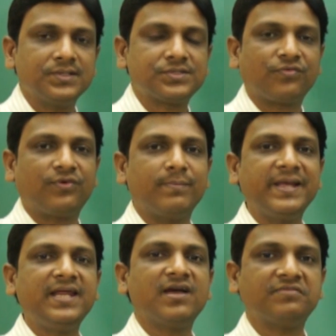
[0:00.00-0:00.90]
So for
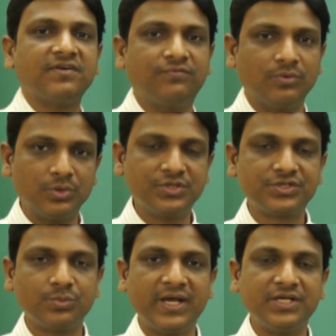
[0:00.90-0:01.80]
many of the
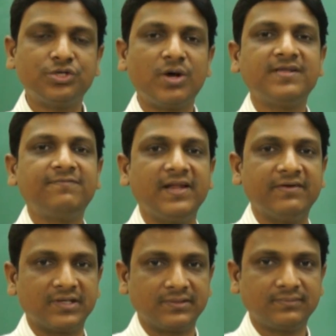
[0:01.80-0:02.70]
foods, we enjoy the
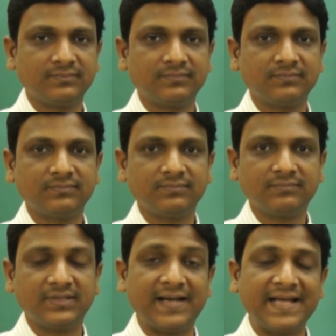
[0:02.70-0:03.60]
flavor
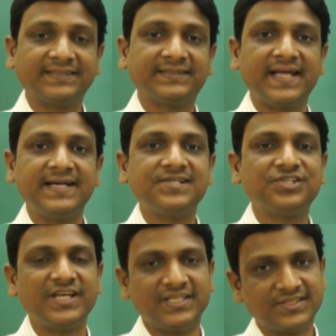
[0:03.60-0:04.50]
rather than its
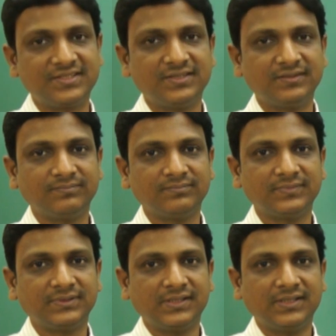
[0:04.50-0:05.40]
taste.
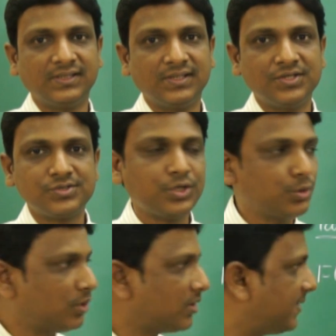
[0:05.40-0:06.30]
So you
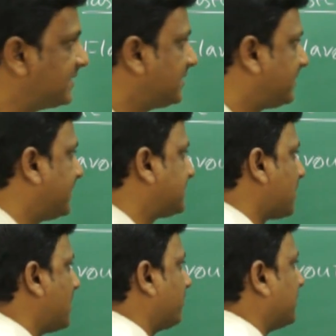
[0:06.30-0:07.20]
know the basic taste, like